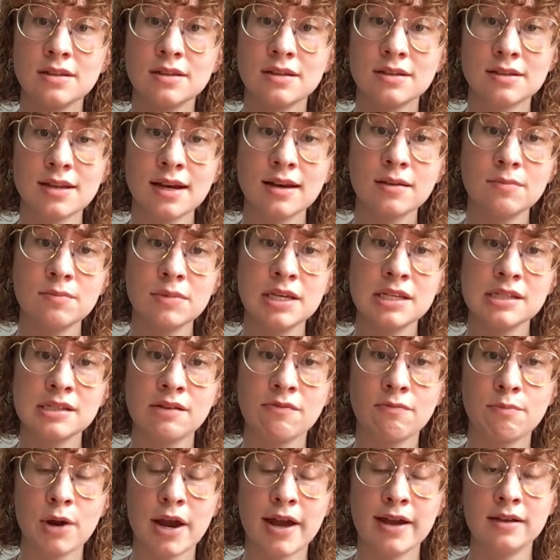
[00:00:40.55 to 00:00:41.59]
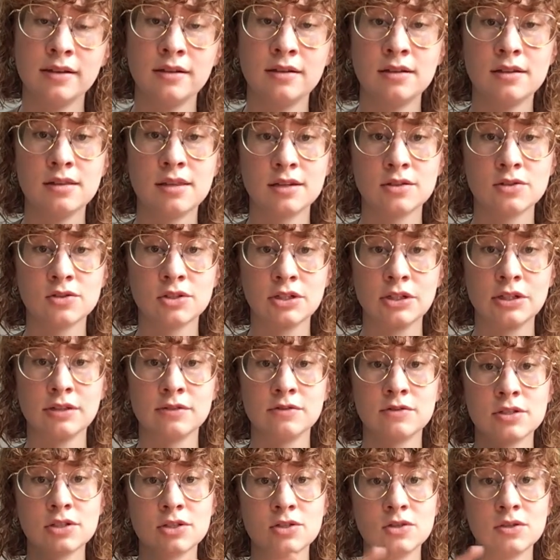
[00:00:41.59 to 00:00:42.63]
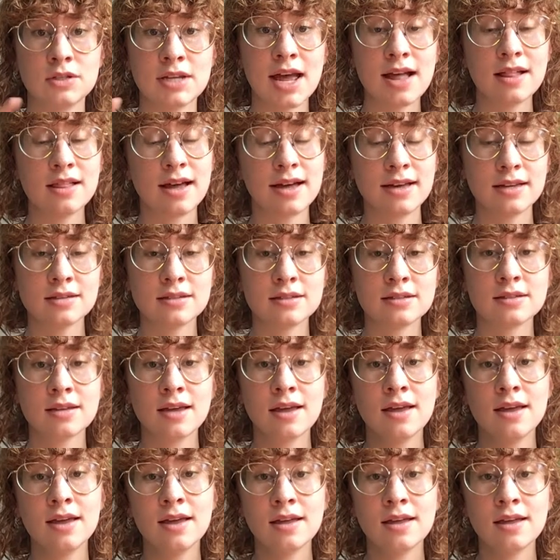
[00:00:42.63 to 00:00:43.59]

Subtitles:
the second piece of bread that serves to tell us